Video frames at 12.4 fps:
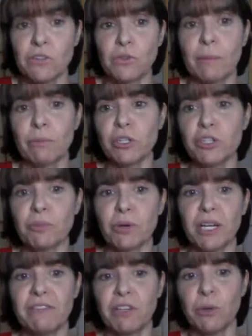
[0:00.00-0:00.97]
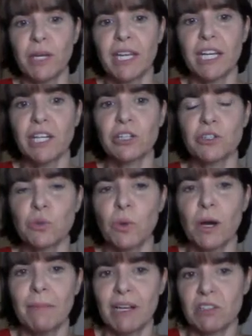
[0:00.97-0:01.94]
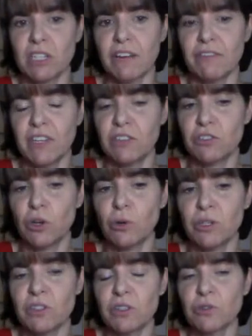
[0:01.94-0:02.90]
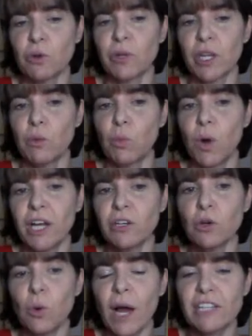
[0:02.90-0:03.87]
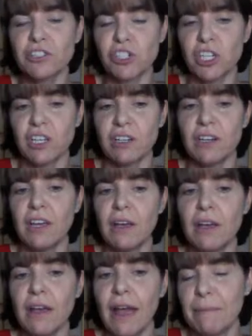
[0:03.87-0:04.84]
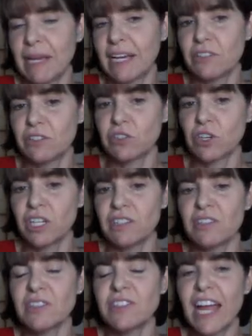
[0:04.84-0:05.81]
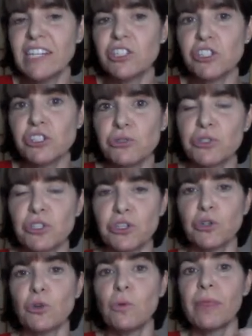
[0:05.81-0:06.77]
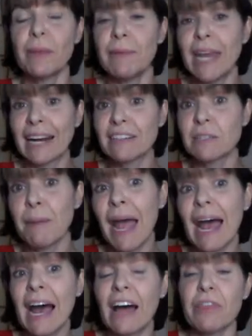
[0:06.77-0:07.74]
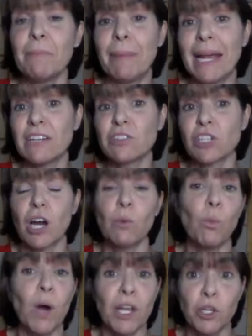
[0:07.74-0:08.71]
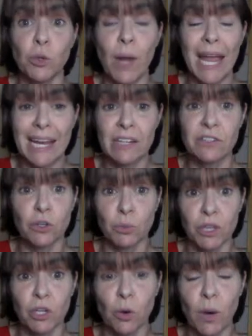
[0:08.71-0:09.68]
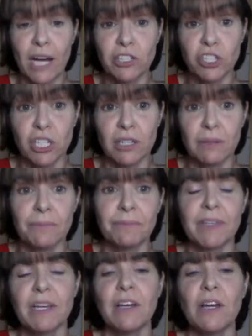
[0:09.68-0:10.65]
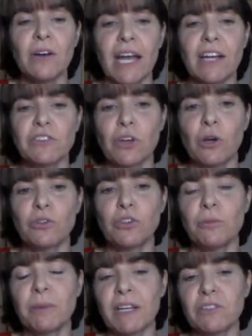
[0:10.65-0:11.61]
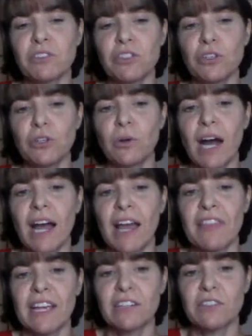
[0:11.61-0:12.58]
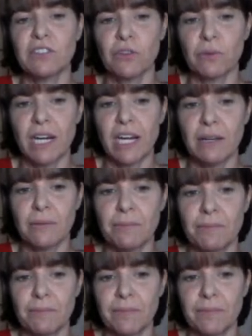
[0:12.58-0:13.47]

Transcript: So I push preview. Here's what my stuff is. Notice there's only one question because it's going to send you to the next path based on what you answer with the question. Okay, so 2 plus 2, I think it's 3.